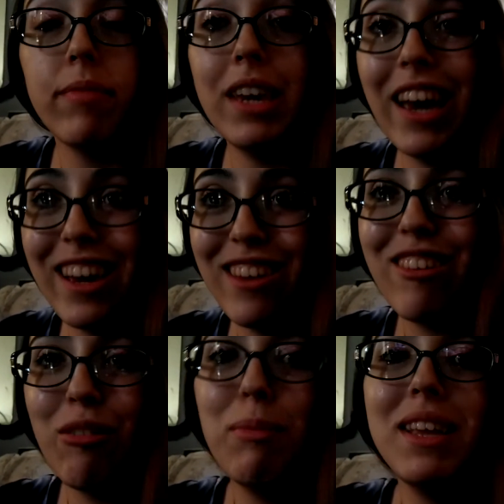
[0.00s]
Yeah,
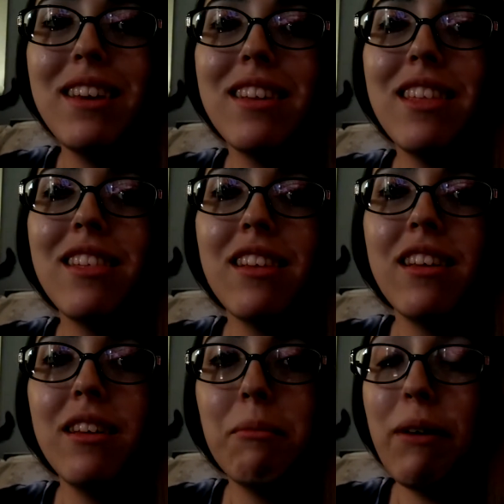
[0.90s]
you know Minions?
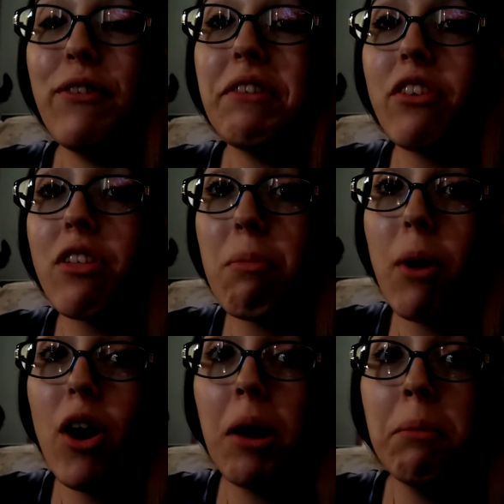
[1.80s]
My favorite's
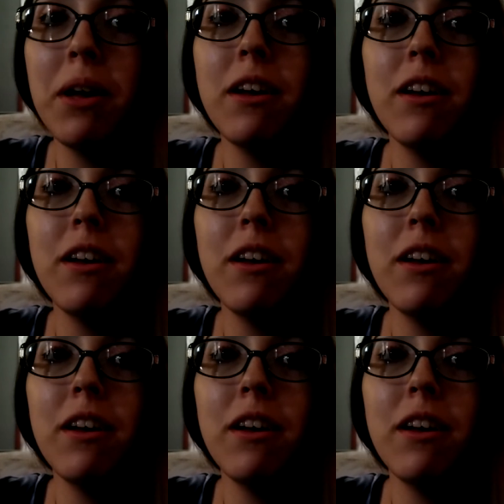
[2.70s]
Bob.